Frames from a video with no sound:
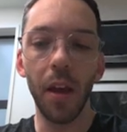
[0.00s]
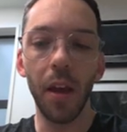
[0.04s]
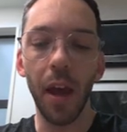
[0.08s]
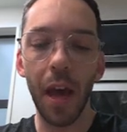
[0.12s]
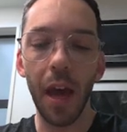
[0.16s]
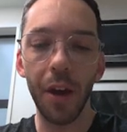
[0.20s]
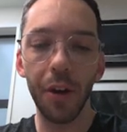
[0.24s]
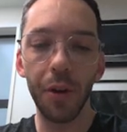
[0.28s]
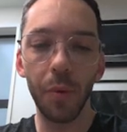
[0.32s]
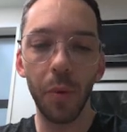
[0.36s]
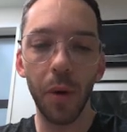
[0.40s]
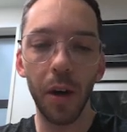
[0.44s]

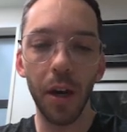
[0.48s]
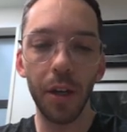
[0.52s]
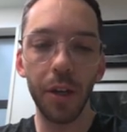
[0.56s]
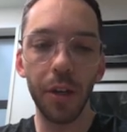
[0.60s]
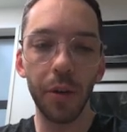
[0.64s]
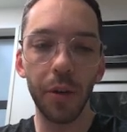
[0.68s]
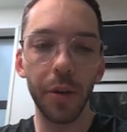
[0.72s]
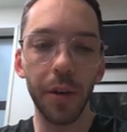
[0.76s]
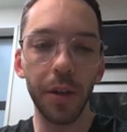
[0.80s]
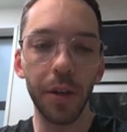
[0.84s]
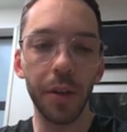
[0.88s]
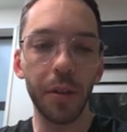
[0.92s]
How do I
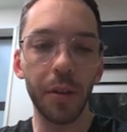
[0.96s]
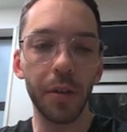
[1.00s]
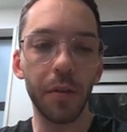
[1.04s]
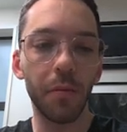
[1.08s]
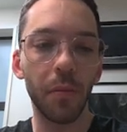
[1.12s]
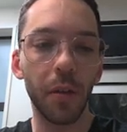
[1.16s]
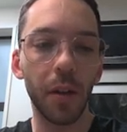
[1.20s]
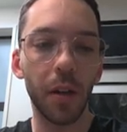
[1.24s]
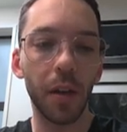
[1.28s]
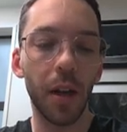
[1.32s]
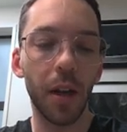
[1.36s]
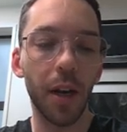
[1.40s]
do it?
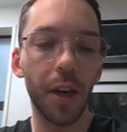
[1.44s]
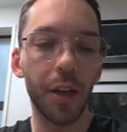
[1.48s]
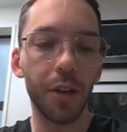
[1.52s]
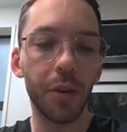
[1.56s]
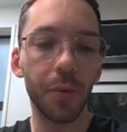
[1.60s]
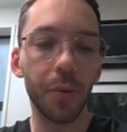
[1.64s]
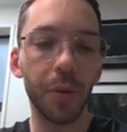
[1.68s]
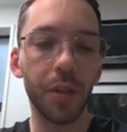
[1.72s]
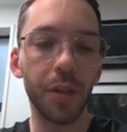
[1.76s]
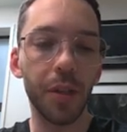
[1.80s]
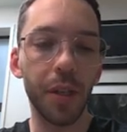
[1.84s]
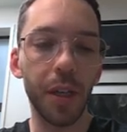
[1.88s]
Well, I
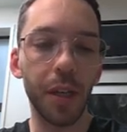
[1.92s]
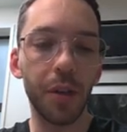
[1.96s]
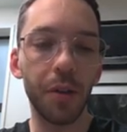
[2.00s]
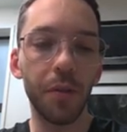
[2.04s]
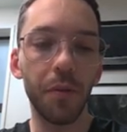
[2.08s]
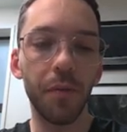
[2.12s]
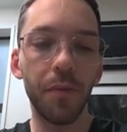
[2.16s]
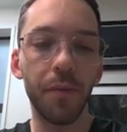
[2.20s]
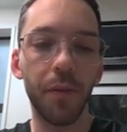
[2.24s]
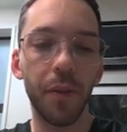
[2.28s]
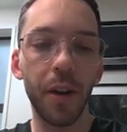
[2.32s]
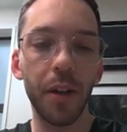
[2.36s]
do a
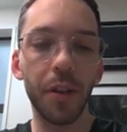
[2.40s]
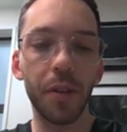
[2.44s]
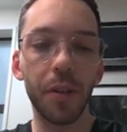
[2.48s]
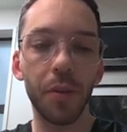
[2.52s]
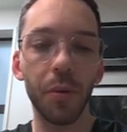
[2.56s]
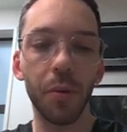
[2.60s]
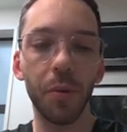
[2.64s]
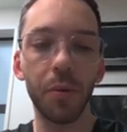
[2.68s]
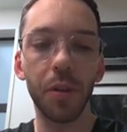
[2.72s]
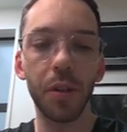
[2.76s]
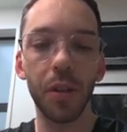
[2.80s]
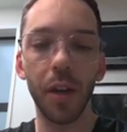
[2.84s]
single
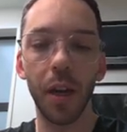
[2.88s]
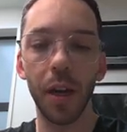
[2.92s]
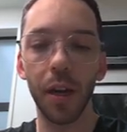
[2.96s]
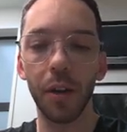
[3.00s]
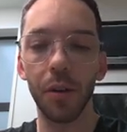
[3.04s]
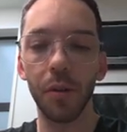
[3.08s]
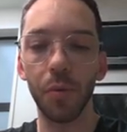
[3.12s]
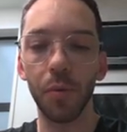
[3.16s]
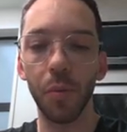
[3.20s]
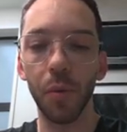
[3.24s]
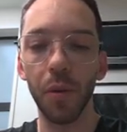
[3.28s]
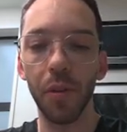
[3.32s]
freeze-thaw
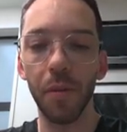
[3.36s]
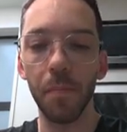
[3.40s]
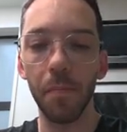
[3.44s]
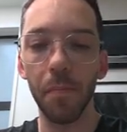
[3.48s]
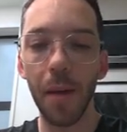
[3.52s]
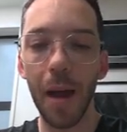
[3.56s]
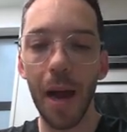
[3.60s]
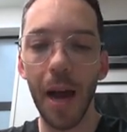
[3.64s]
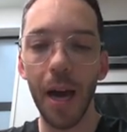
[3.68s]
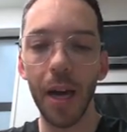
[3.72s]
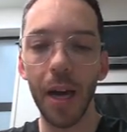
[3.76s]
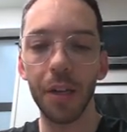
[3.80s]
cycle with
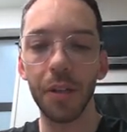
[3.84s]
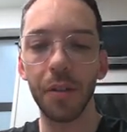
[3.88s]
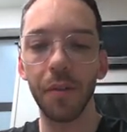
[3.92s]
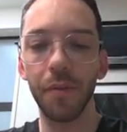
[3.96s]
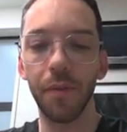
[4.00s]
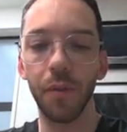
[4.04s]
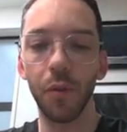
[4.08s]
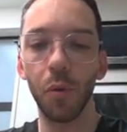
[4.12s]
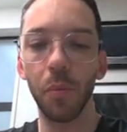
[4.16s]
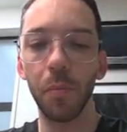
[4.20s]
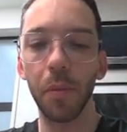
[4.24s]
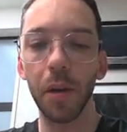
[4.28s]
marked
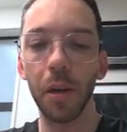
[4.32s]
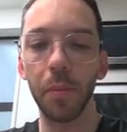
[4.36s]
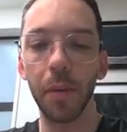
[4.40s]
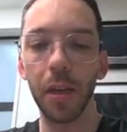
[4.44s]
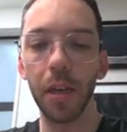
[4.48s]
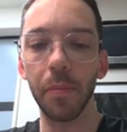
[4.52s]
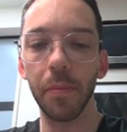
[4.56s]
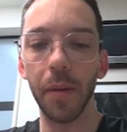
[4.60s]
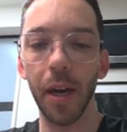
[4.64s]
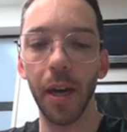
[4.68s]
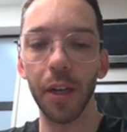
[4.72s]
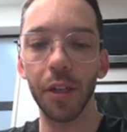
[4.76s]

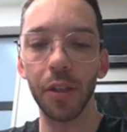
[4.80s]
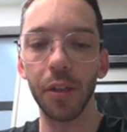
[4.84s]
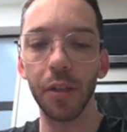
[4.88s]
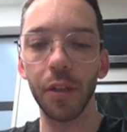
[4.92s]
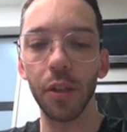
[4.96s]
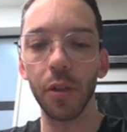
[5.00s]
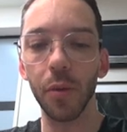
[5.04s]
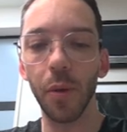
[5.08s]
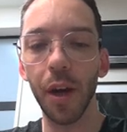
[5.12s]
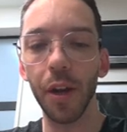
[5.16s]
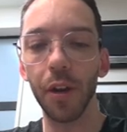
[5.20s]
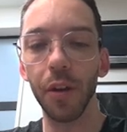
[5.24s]
4mm
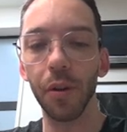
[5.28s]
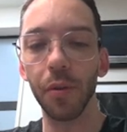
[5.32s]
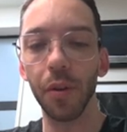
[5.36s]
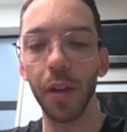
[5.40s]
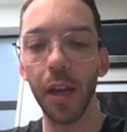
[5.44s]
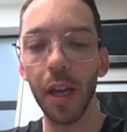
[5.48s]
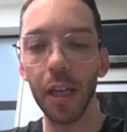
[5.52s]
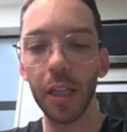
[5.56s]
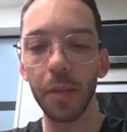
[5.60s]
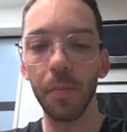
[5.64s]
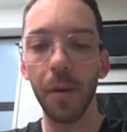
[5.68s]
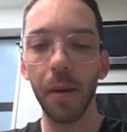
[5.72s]
margins. So I don't
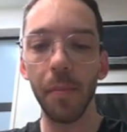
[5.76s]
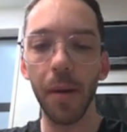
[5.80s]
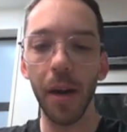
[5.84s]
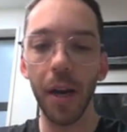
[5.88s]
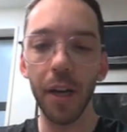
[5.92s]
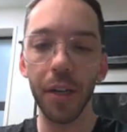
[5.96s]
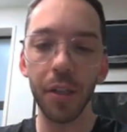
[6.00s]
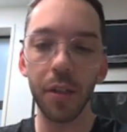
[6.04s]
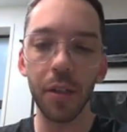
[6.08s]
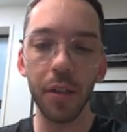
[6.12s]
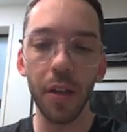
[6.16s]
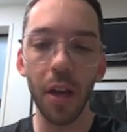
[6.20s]
guess my
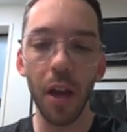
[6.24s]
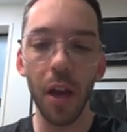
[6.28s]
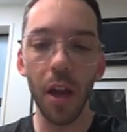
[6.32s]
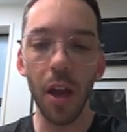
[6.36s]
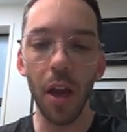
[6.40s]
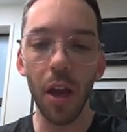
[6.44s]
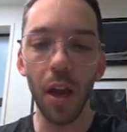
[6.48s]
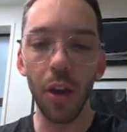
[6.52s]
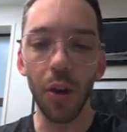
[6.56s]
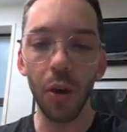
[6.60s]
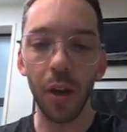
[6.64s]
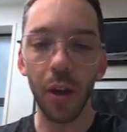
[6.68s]
margins.
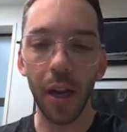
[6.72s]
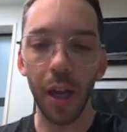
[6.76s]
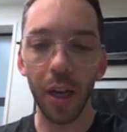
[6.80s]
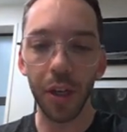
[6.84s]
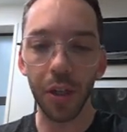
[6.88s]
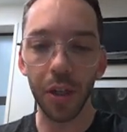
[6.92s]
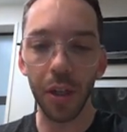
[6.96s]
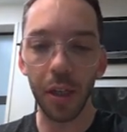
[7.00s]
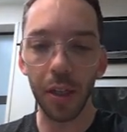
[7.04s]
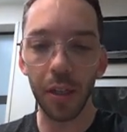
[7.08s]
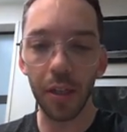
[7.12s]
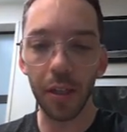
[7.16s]
You can
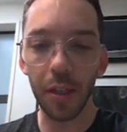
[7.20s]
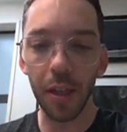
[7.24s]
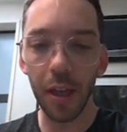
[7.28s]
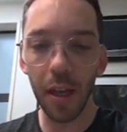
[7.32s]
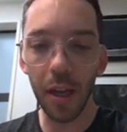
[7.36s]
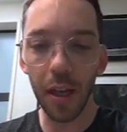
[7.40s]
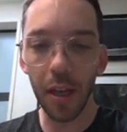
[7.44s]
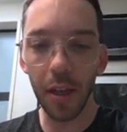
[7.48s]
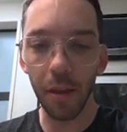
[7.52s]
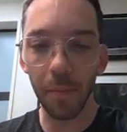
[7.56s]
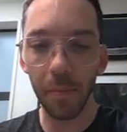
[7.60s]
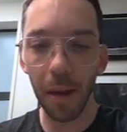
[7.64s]
actually
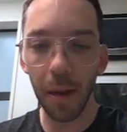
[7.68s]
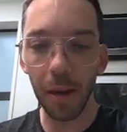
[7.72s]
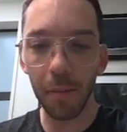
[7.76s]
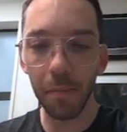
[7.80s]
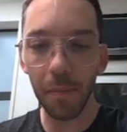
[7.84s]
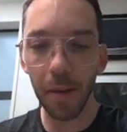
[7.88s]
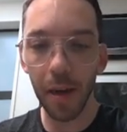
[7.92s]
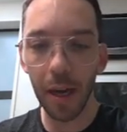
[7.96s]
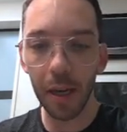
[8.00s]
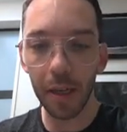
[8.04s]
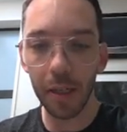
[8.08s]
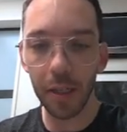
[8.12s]
see the pen
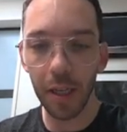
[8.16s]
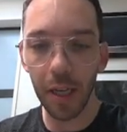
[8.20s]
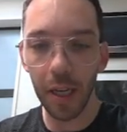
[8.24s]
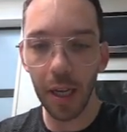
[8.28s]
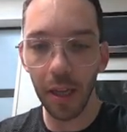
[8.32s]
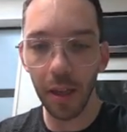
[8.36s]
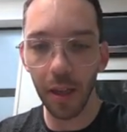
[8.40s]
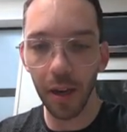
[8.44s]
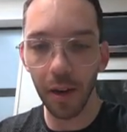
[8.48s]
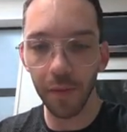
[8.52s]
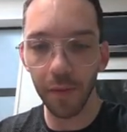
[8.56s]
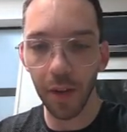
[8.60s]
marks
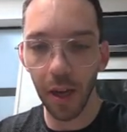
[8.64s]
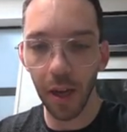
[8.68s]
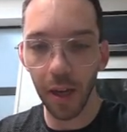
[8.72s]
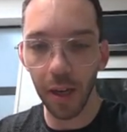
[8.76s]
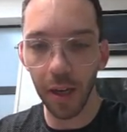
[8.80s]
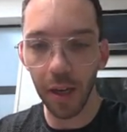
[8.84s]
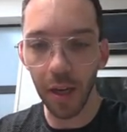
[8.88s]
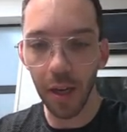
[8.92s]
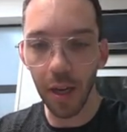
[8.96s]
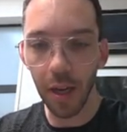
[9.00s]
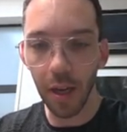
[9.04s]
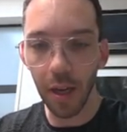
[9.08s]
here that I've
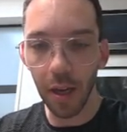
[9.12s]
done.